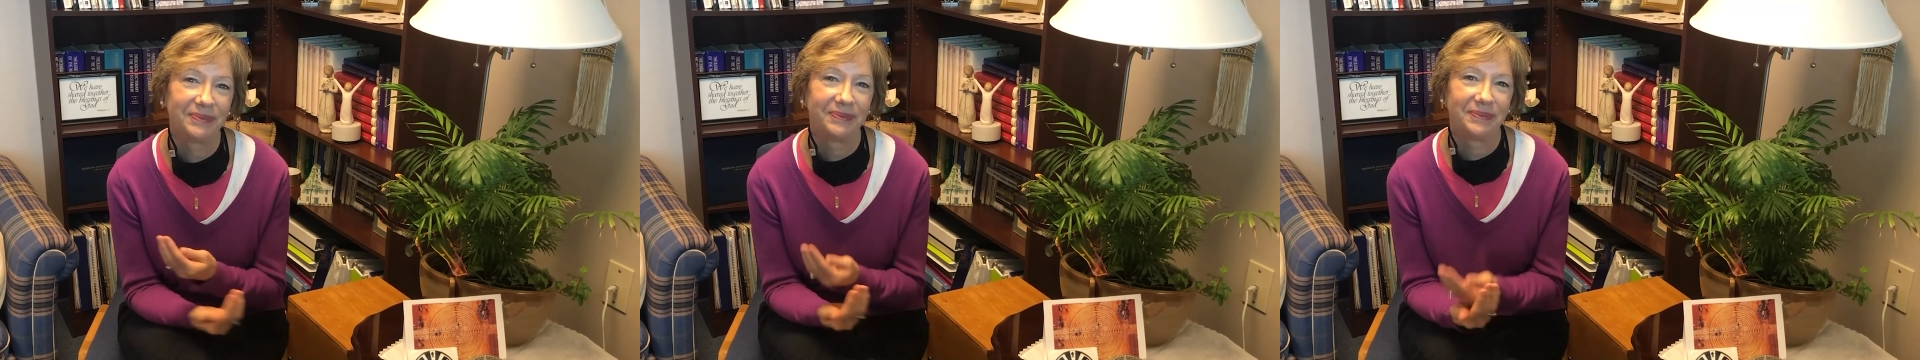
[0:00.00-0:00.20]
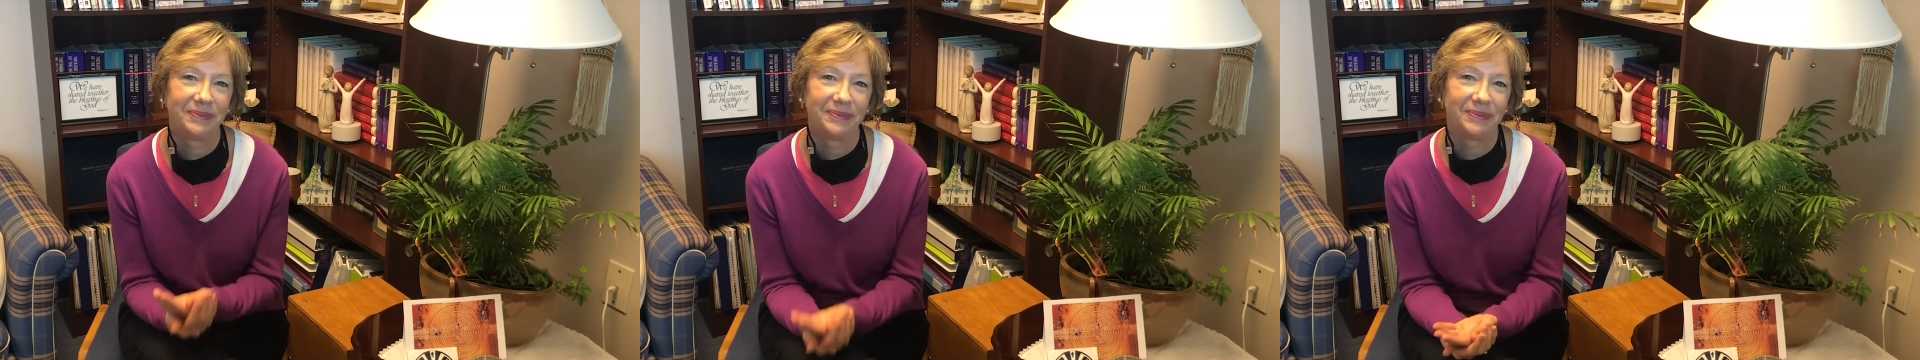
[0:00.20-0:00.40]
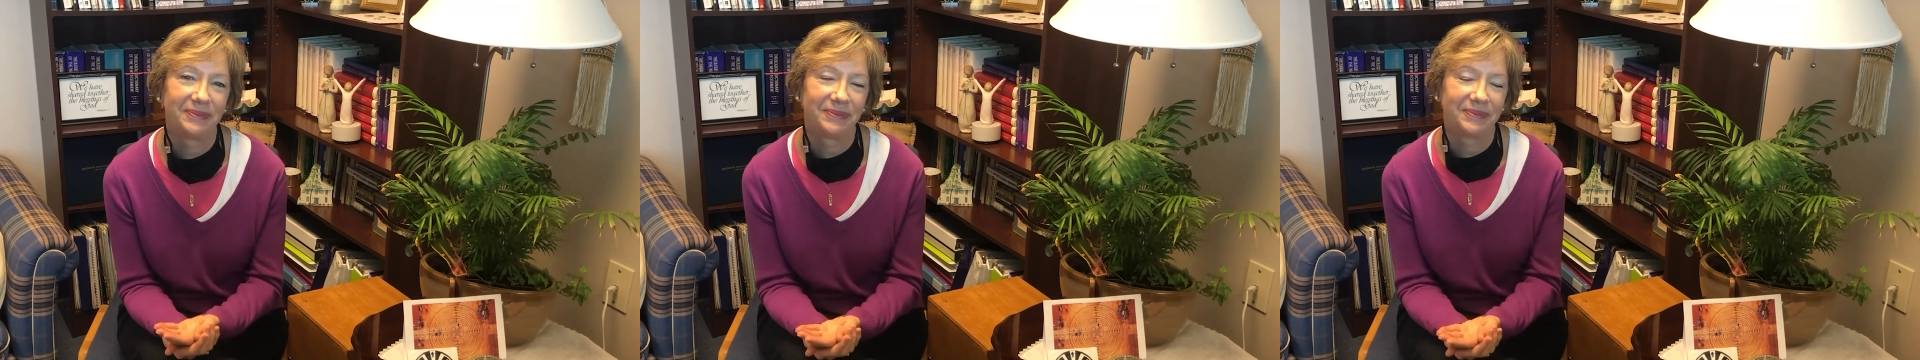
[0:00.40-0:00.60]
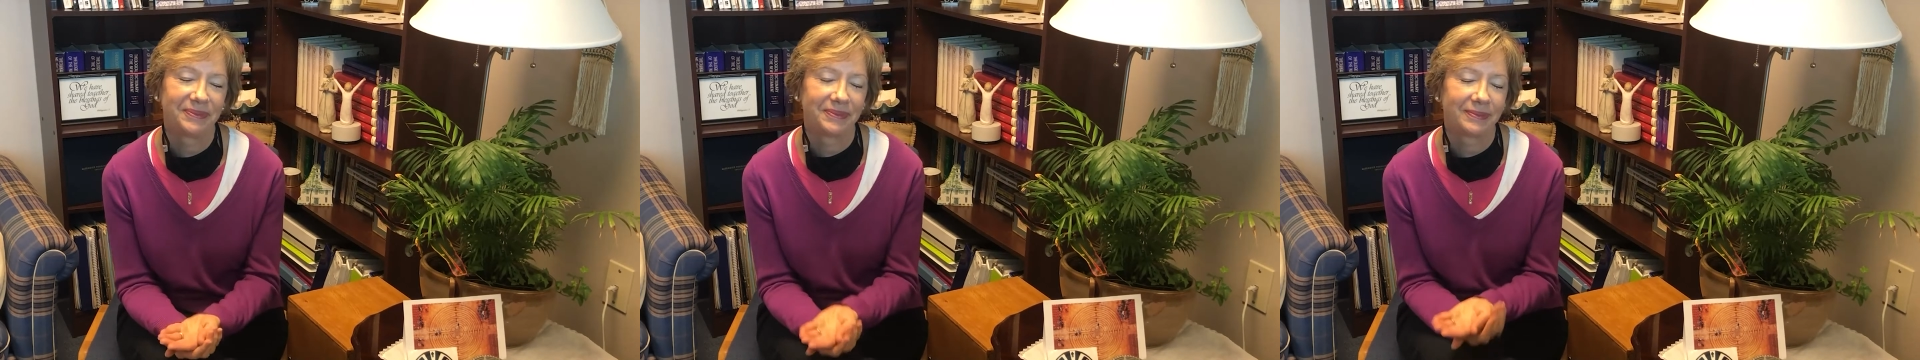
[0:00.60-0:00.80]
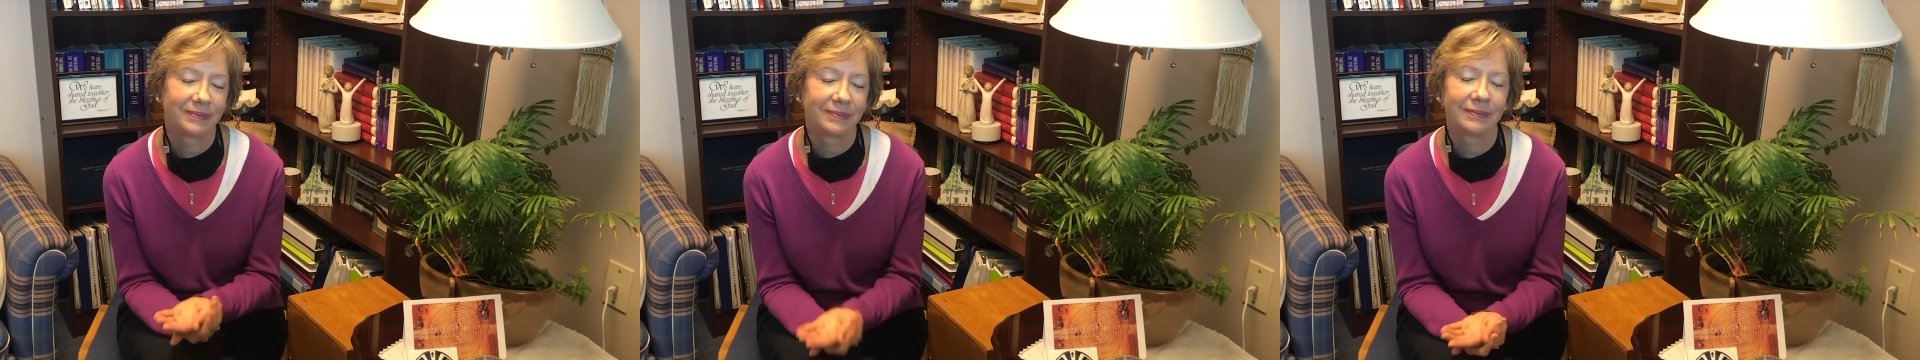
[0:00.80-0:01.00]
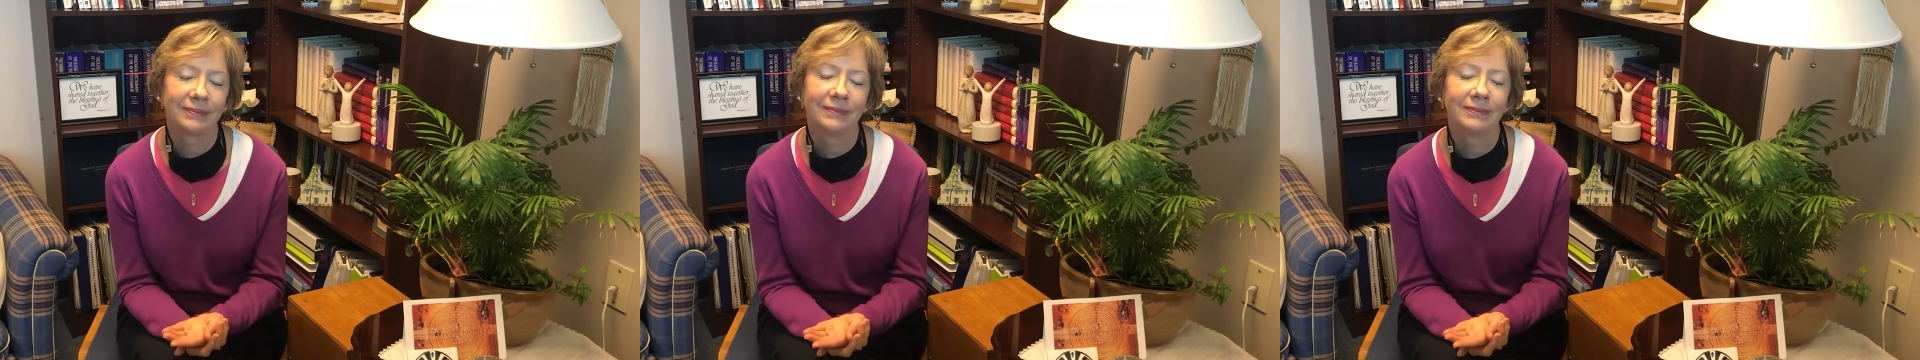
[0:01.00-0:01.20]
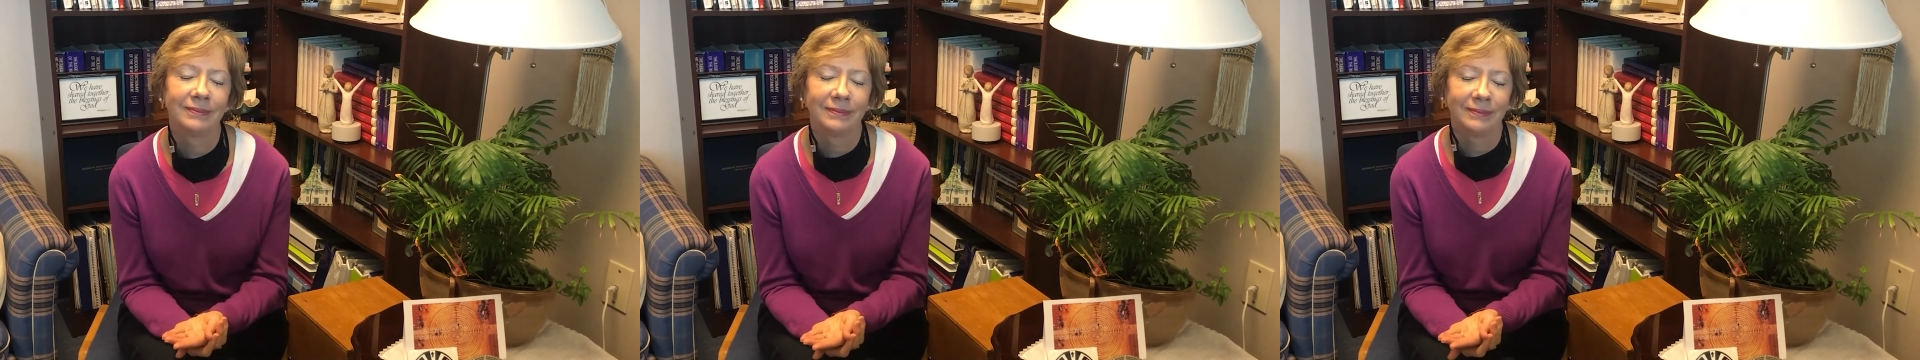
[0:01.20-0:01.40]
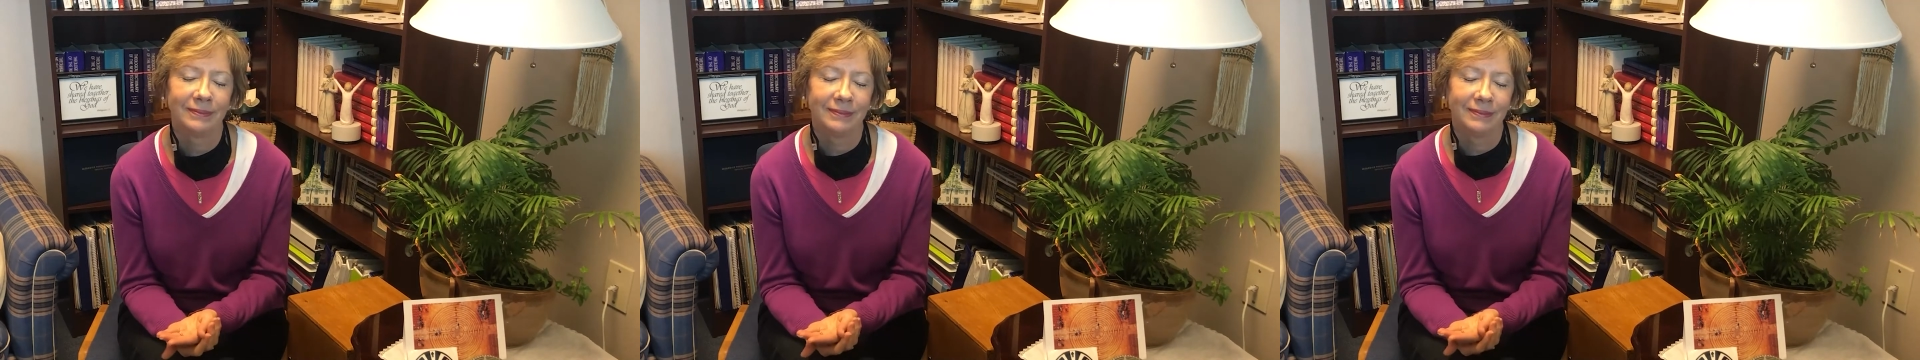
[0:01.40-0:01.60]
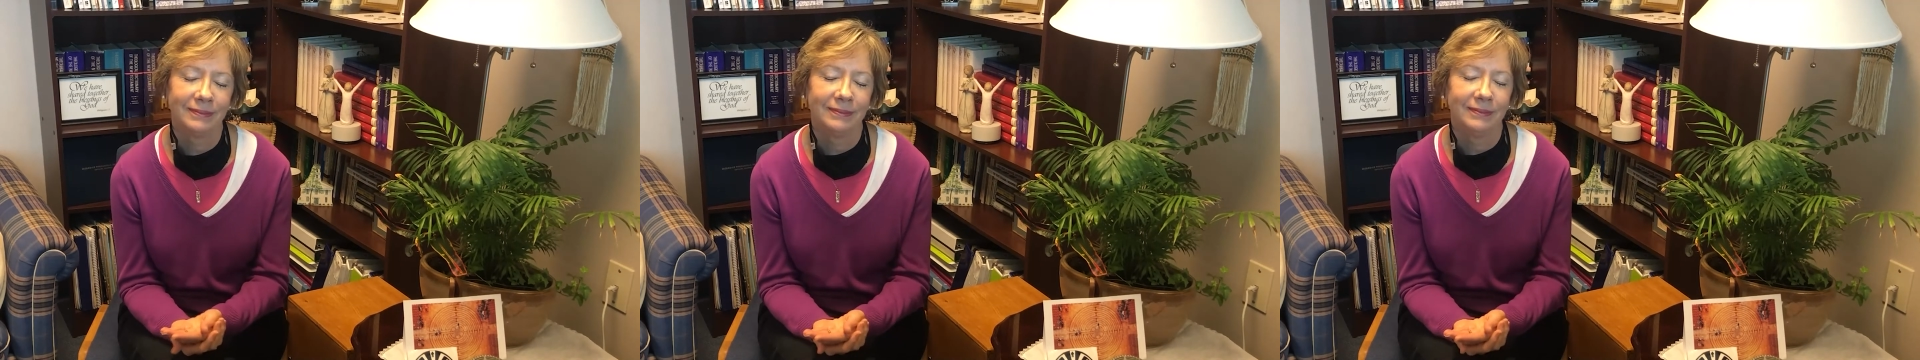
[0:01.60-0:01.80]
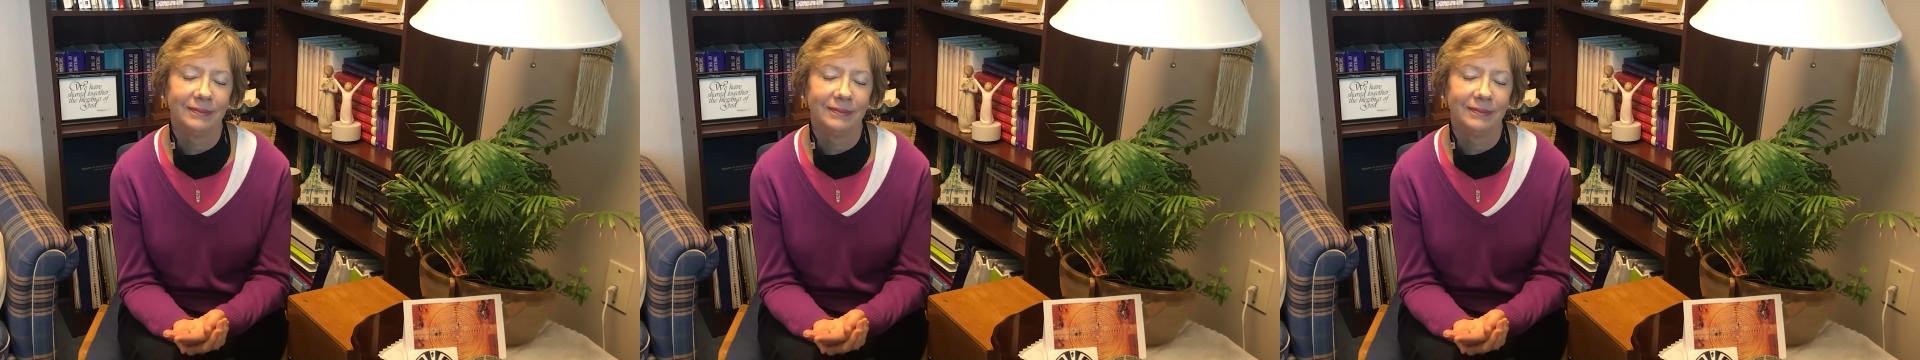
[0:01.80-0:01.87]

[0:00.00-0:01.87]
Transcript: (no one is talking)